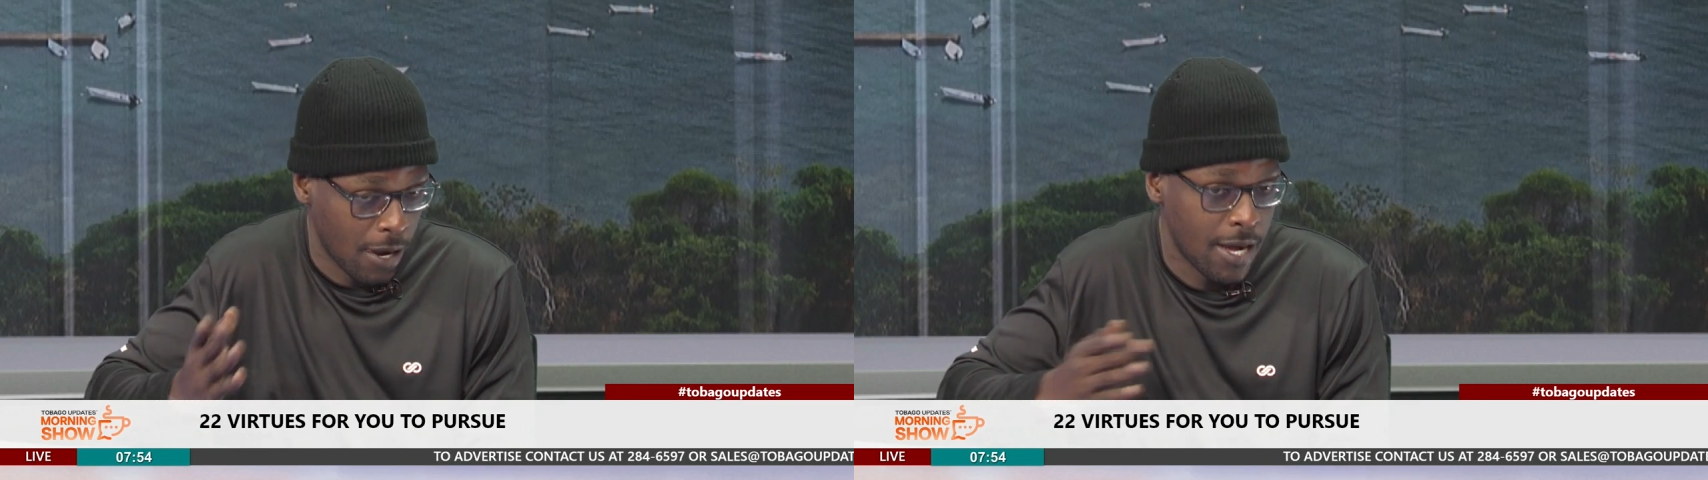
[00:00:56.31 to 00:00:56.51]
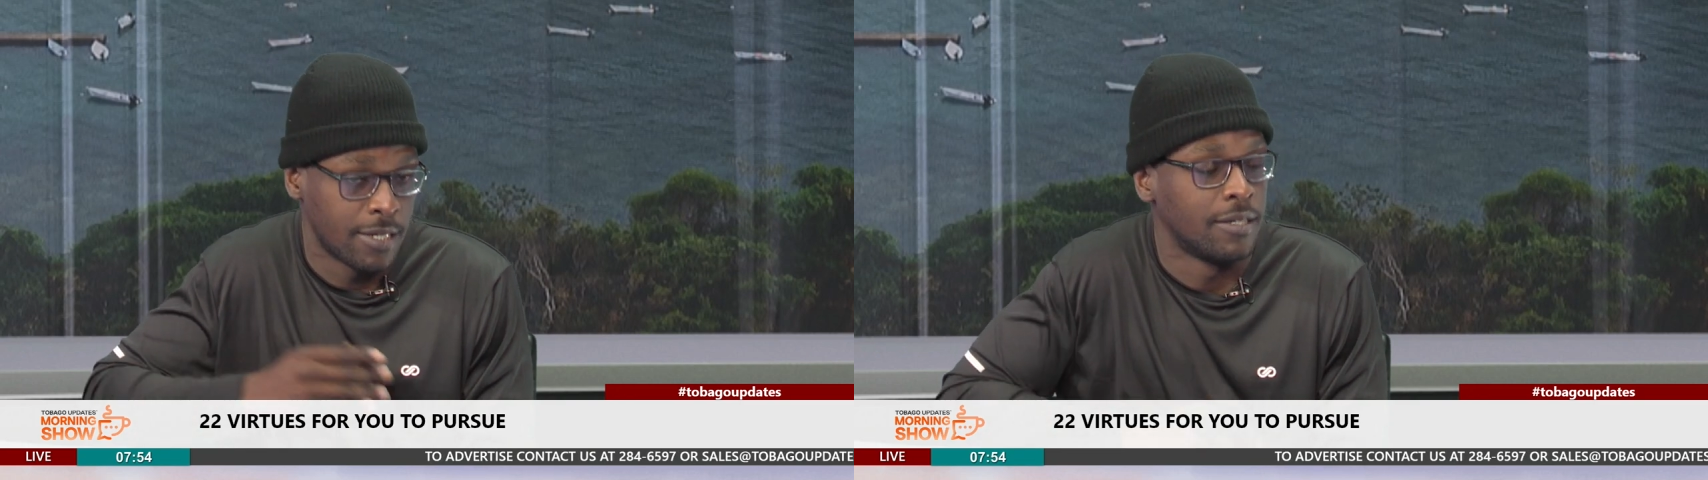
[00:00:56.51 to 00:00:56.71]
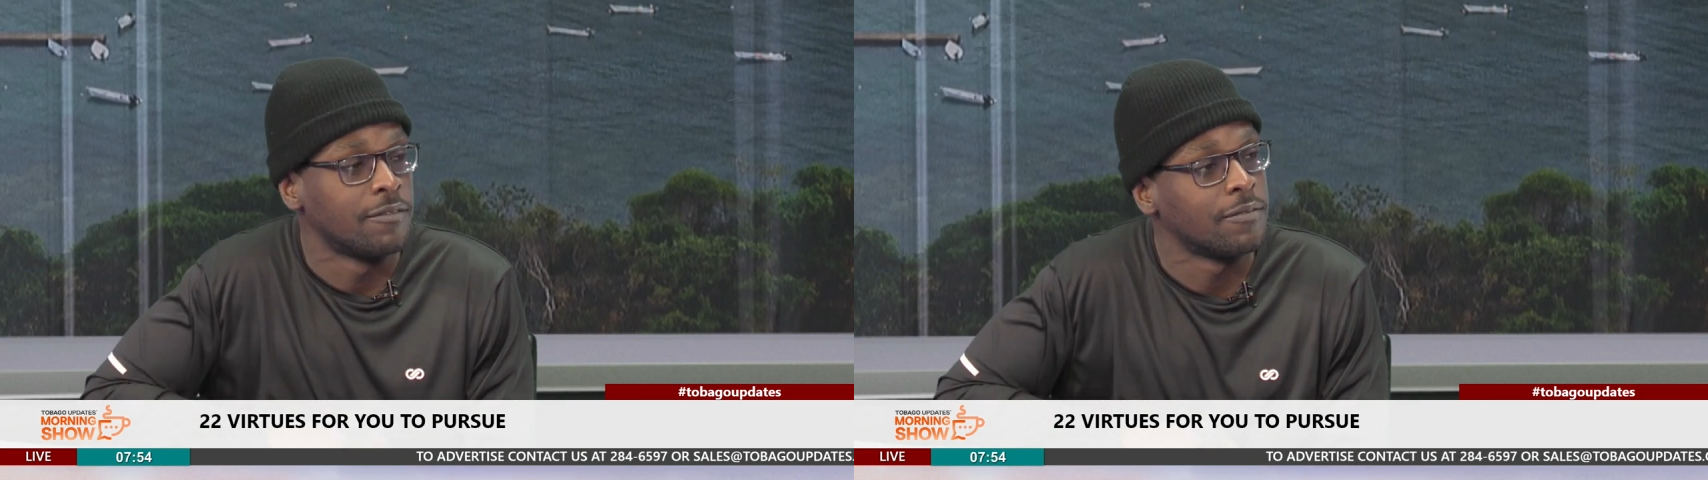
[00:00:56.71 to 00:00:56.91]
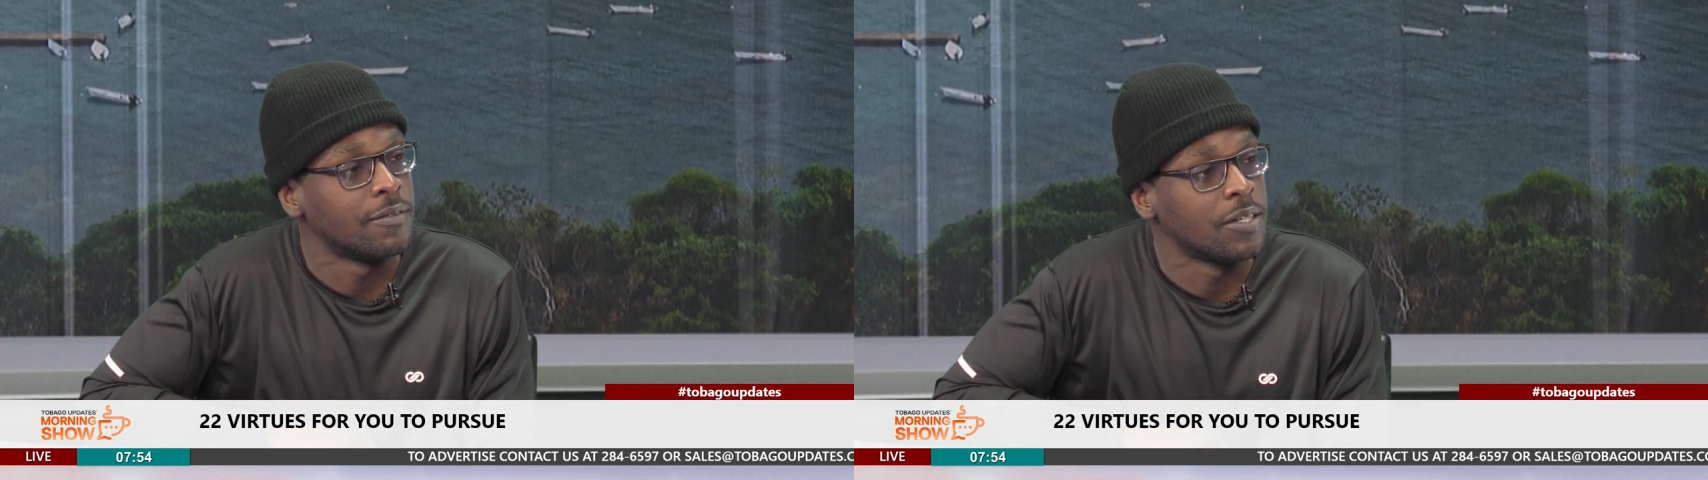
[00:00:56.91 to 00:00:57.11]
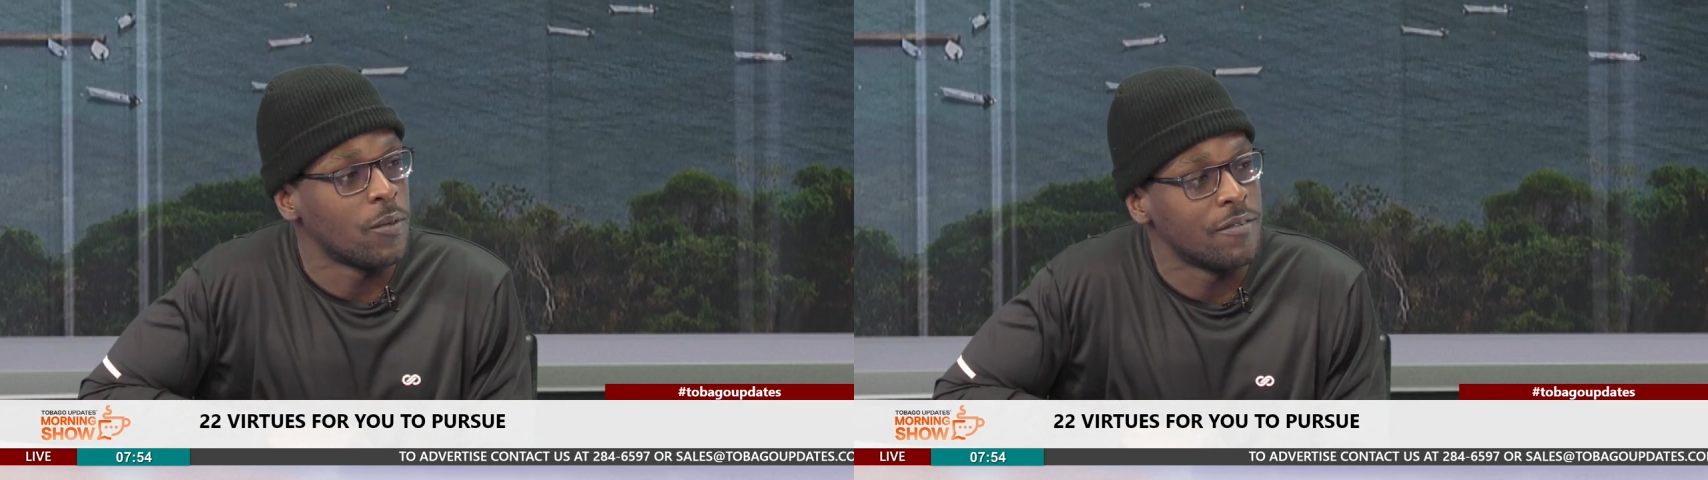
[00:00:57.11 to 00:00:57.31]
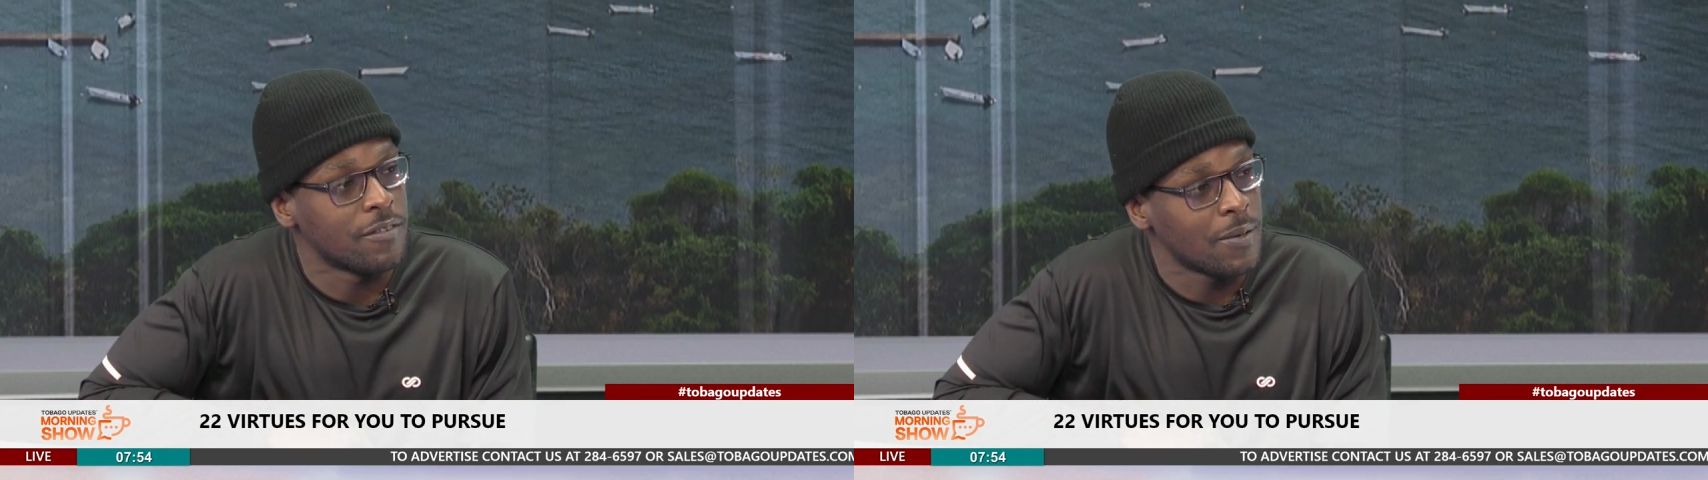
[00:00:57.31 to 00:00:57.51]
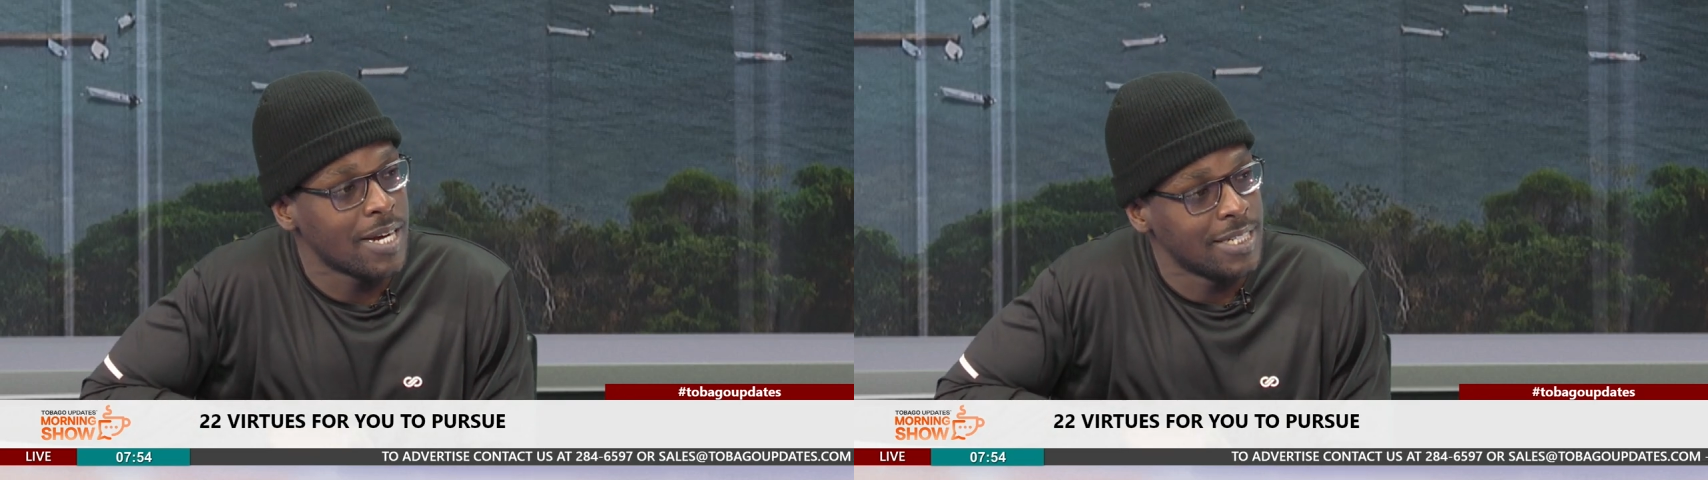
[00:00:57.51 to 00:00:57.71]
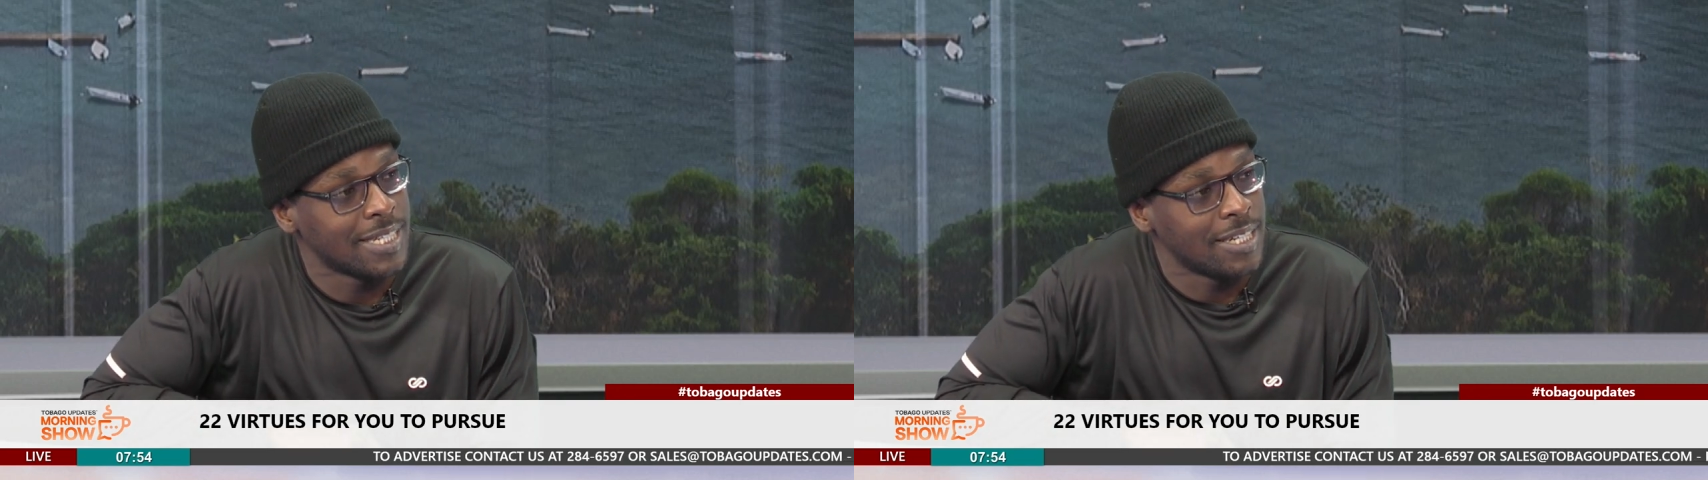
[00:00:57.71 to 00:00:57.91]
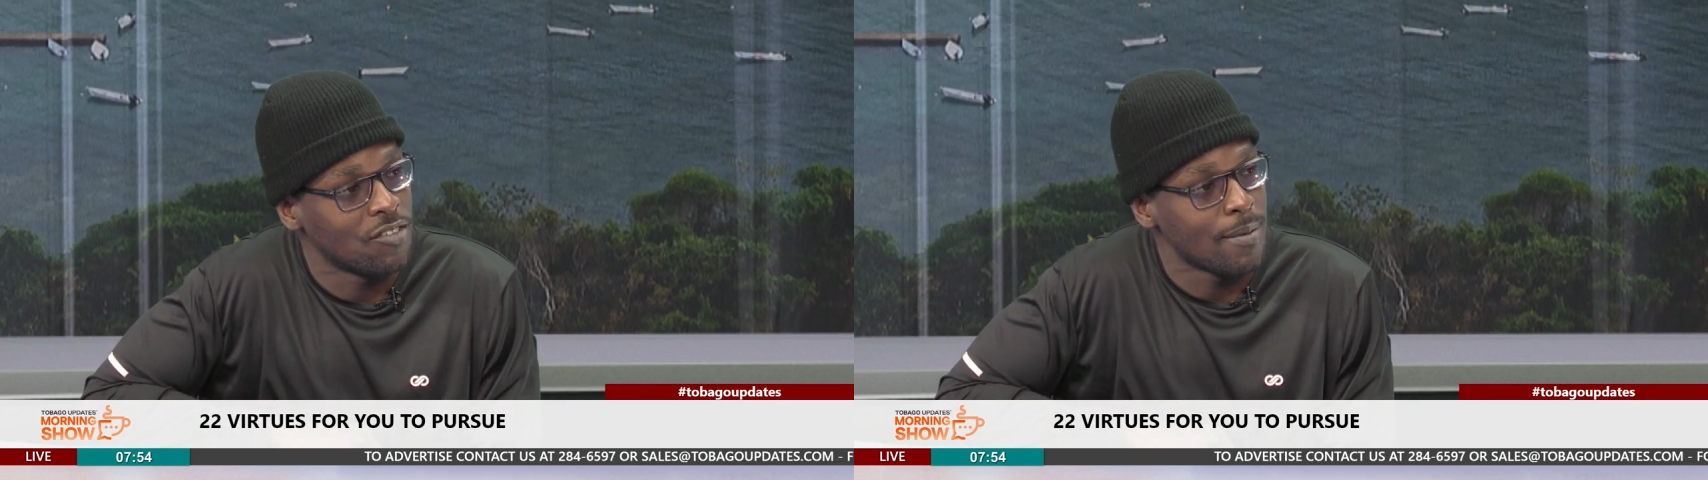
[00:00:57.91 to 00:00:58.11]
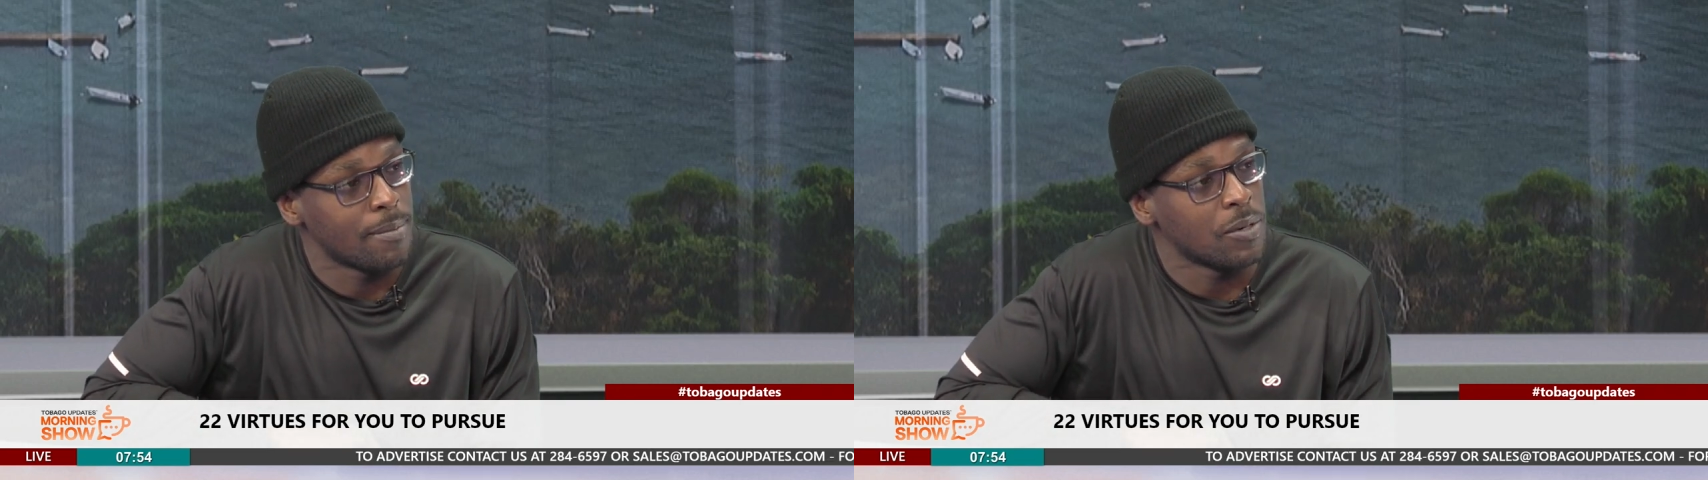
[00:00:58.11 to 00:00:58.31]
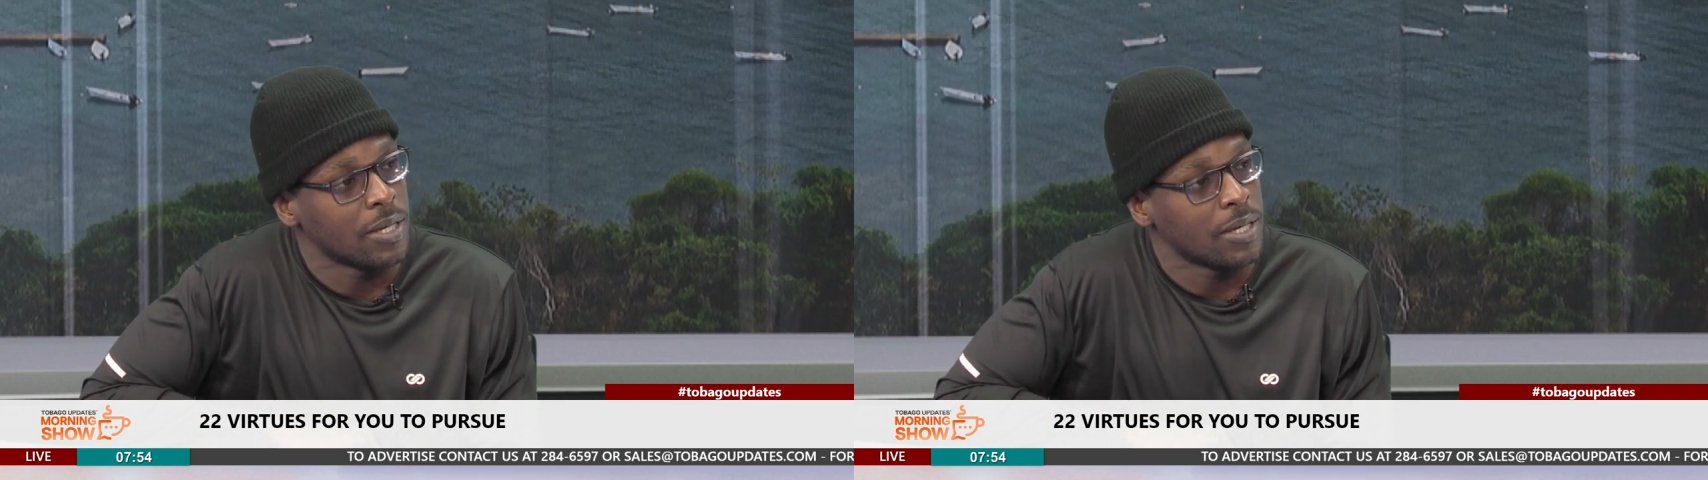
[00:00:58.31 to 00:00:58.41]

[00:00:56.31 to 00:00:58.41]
And going forward, I decided to write my book.